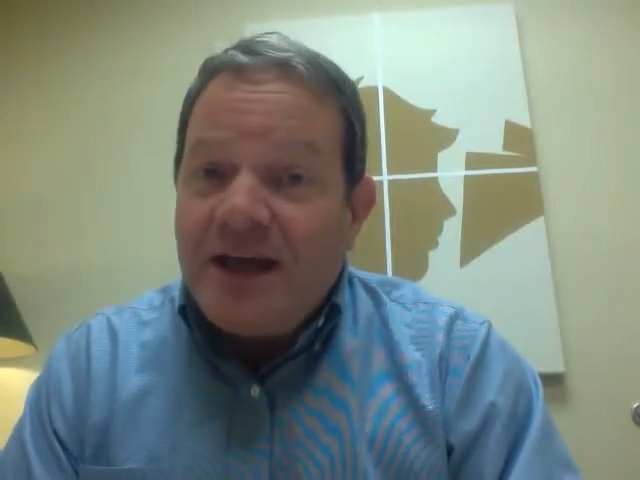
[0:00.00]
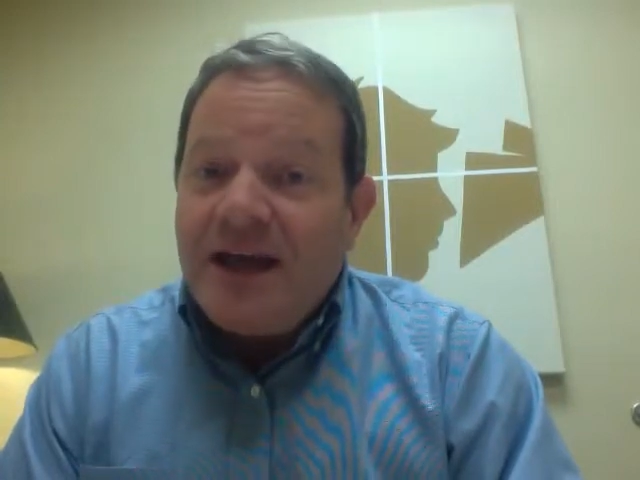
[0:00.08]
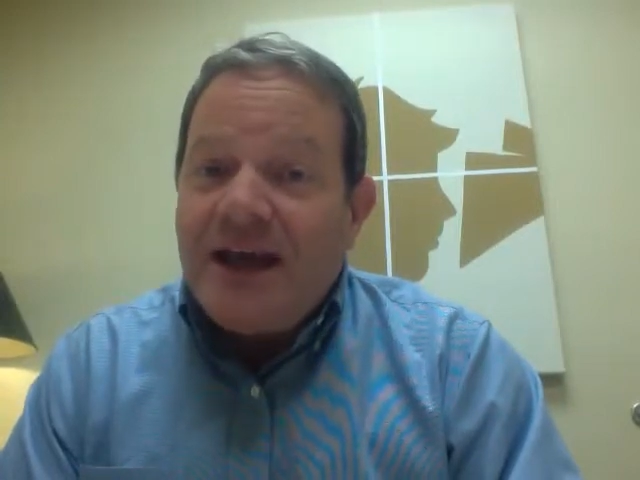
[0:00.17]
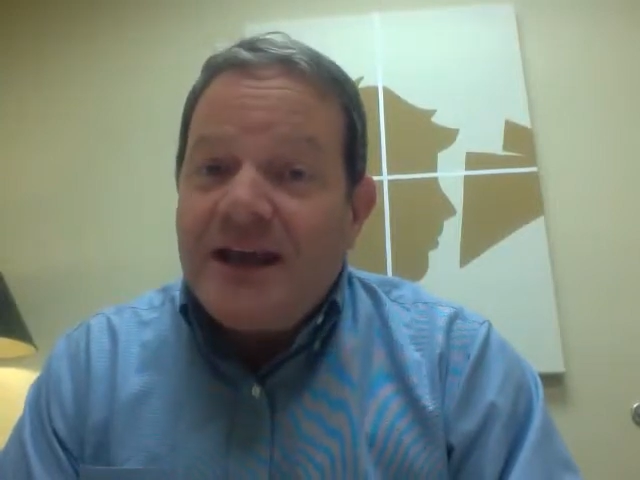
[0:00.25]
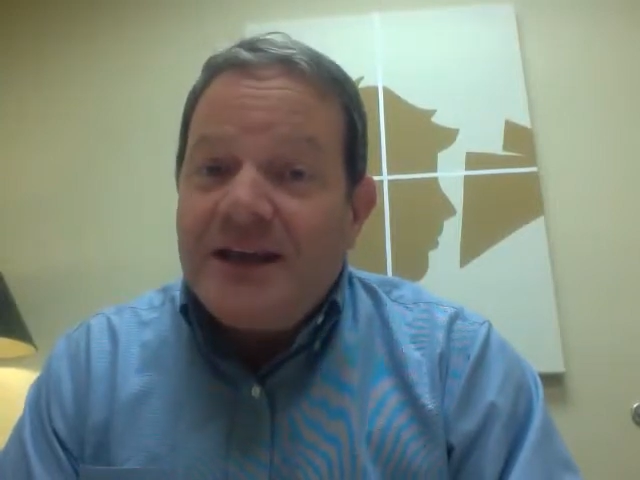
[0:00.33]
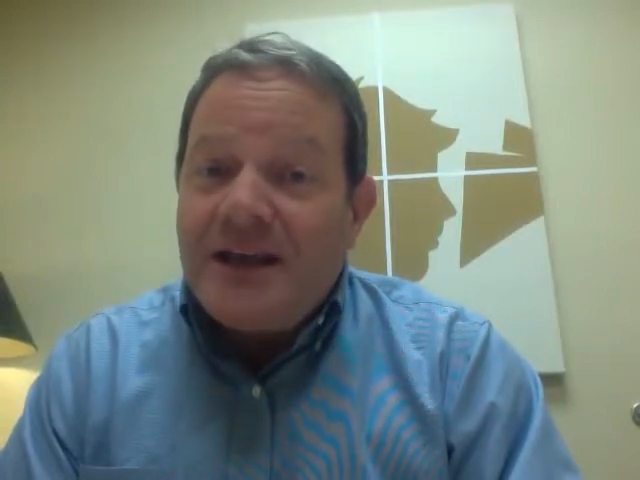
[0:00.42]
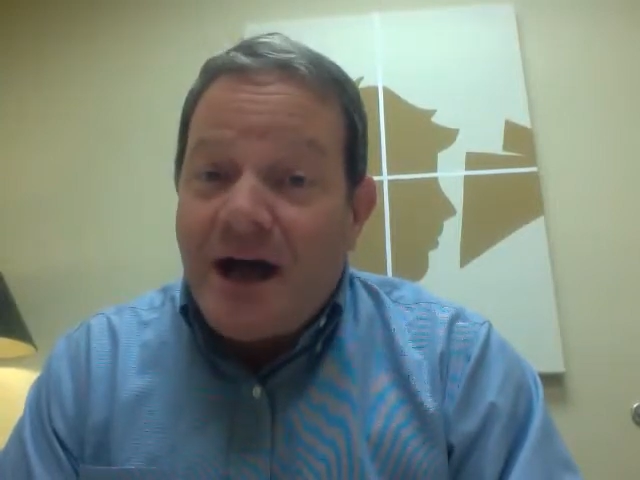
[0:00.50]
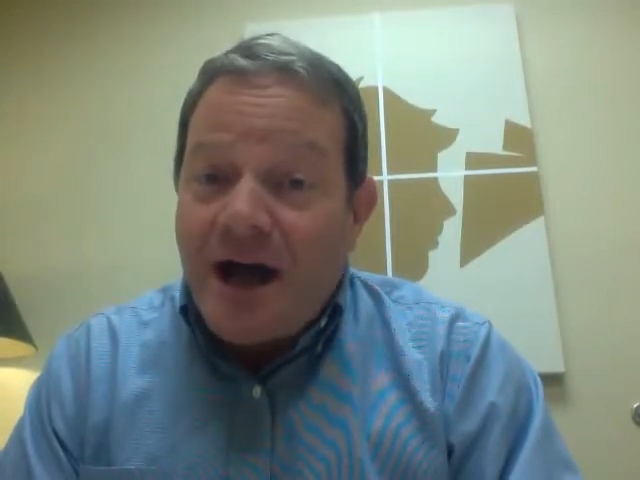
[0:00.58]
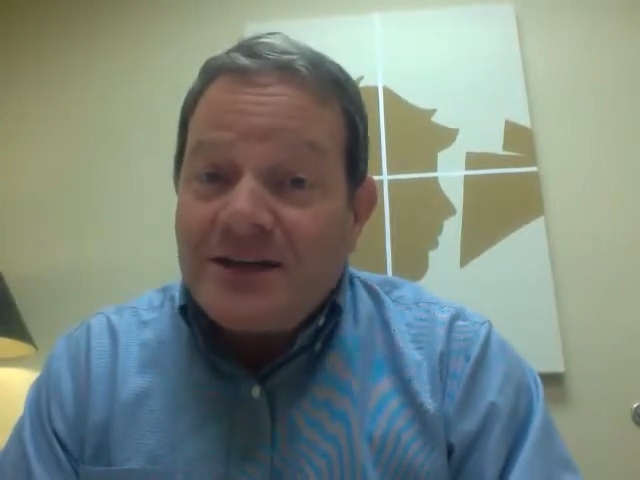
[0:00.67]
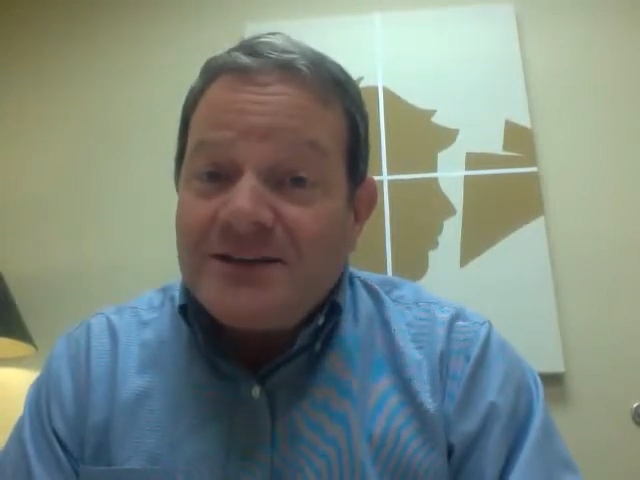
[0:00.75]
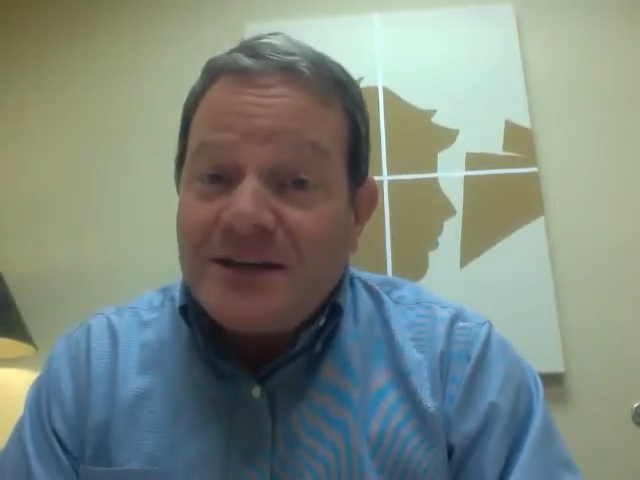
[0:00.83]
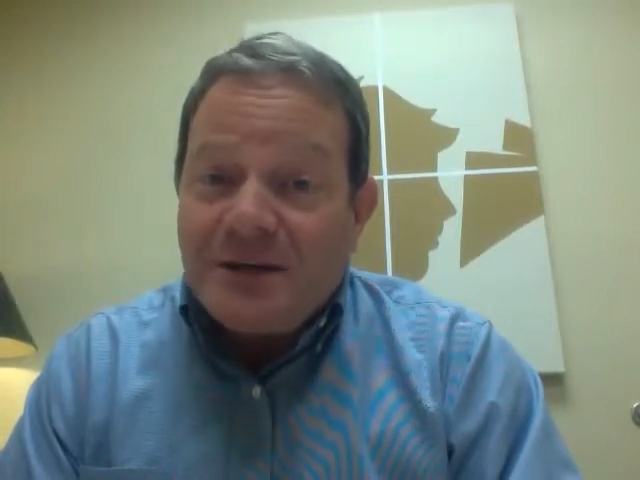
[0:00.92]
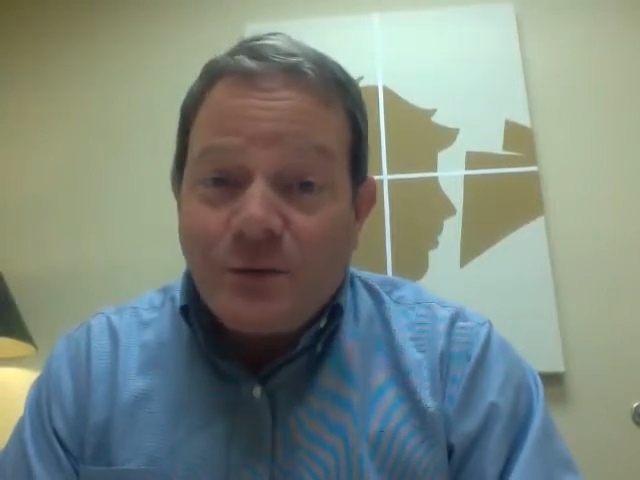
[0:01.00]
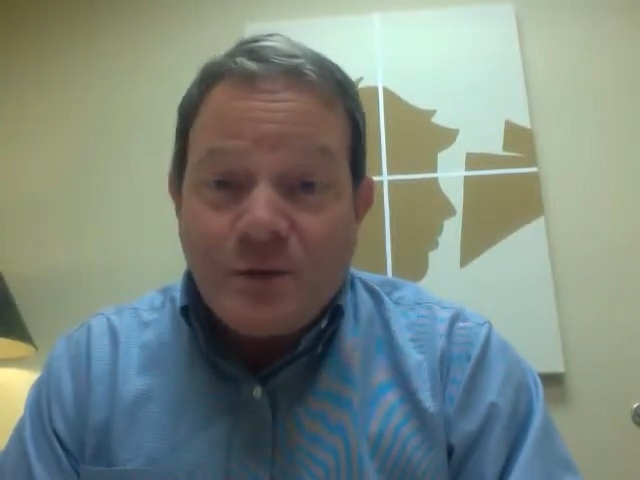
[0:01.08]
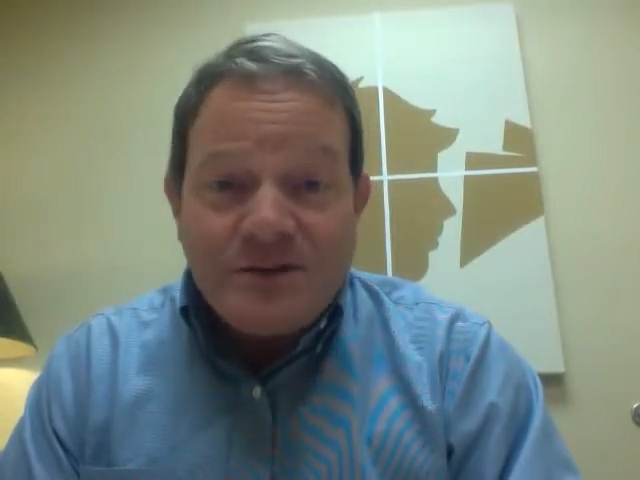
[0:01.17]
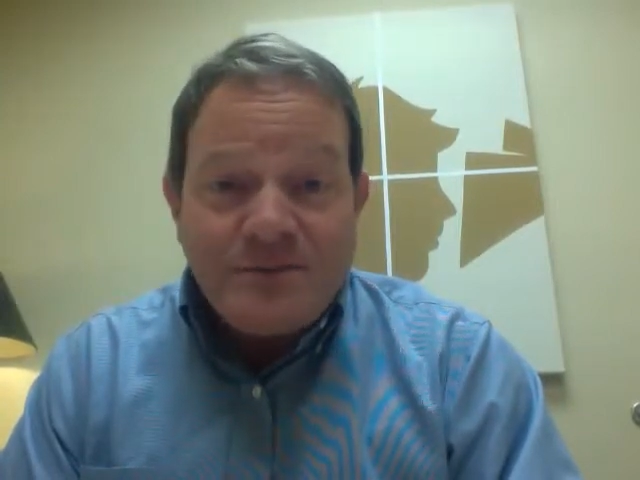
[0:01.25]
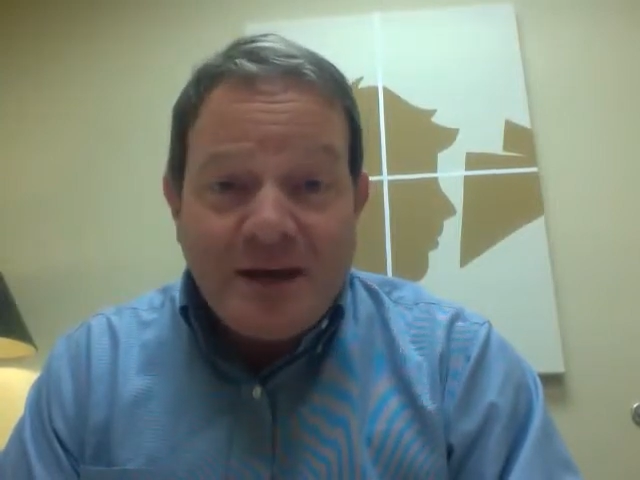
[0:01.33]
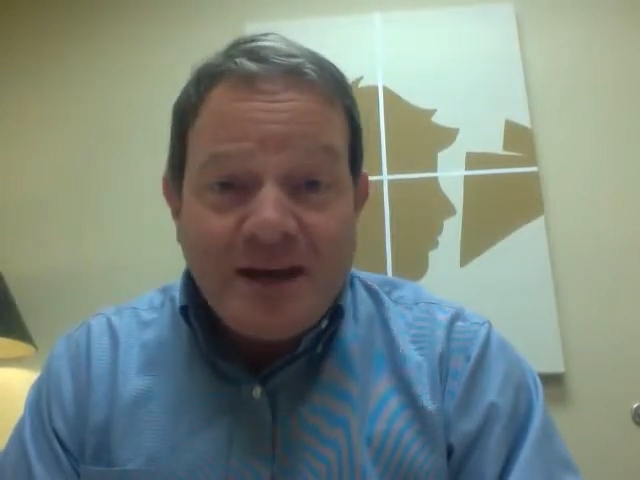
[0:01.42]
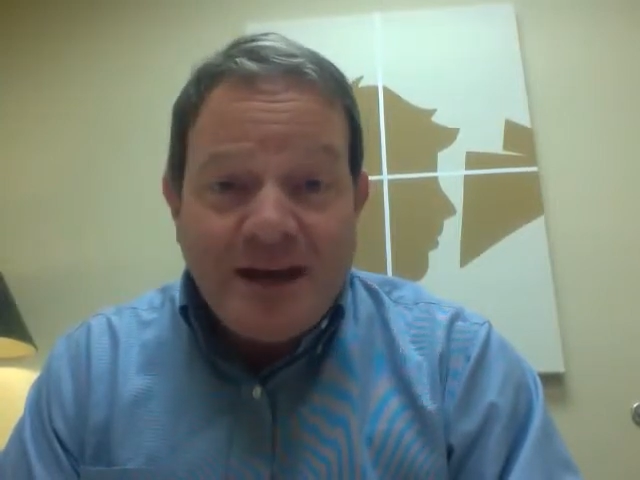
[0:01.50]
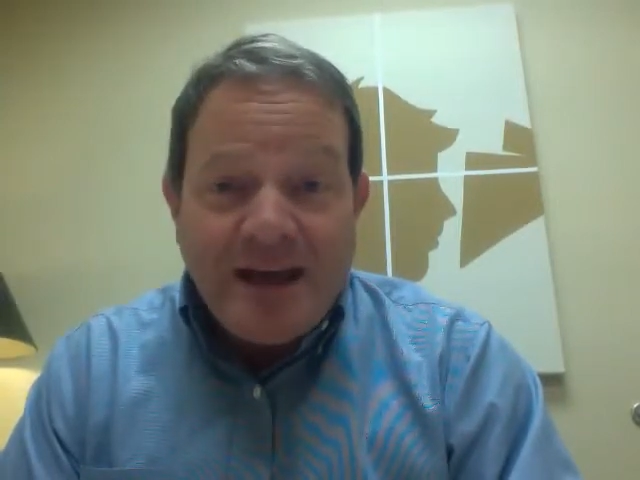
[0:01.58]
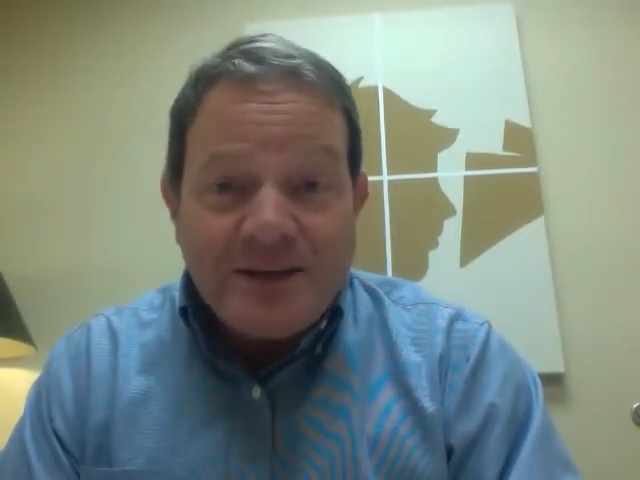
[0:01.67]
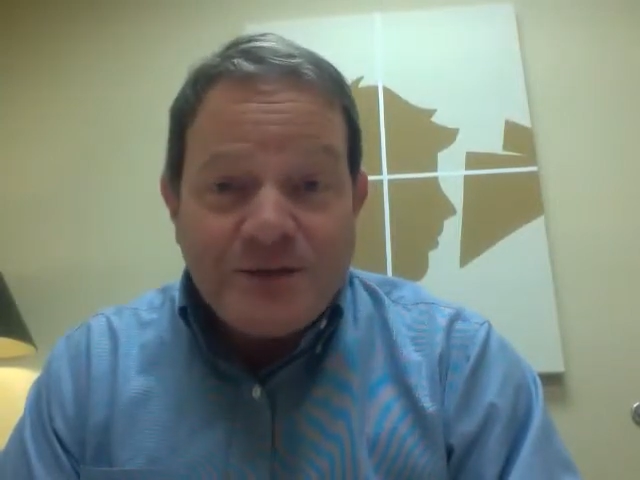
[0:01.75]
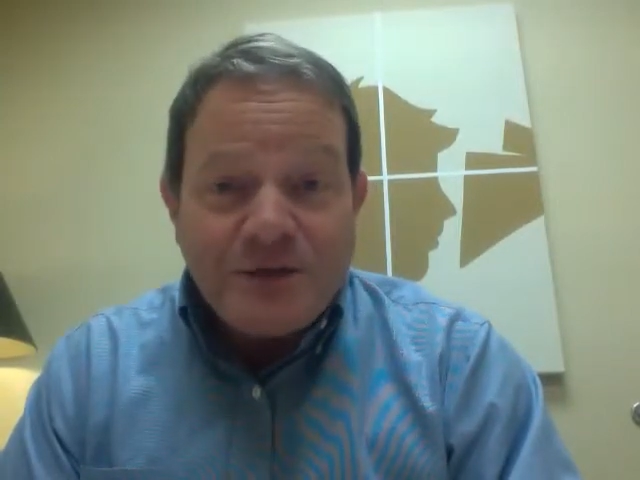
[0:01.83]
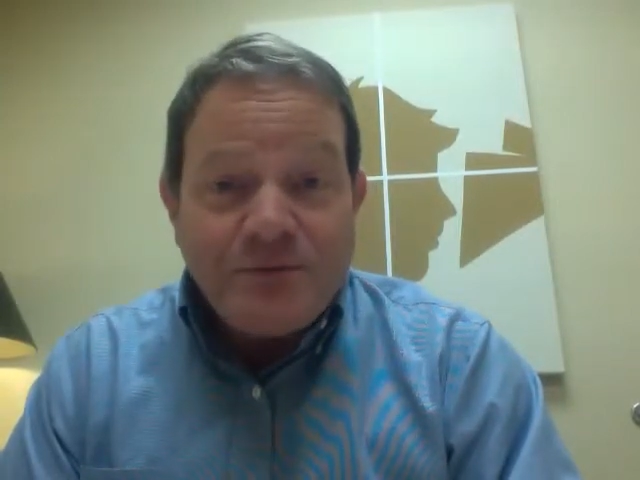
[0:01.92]
and not to increase
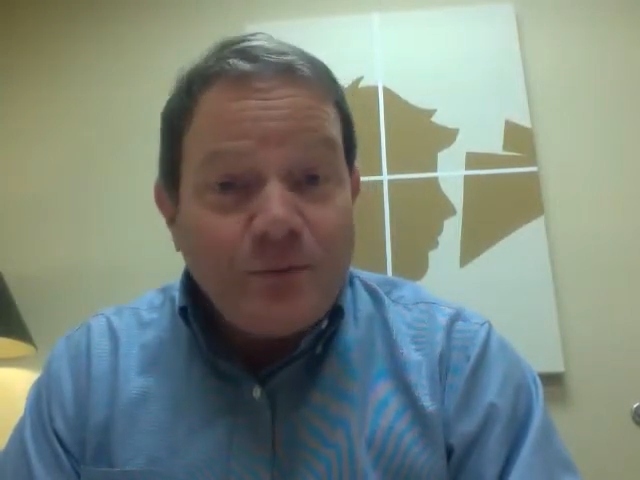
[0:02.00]
medication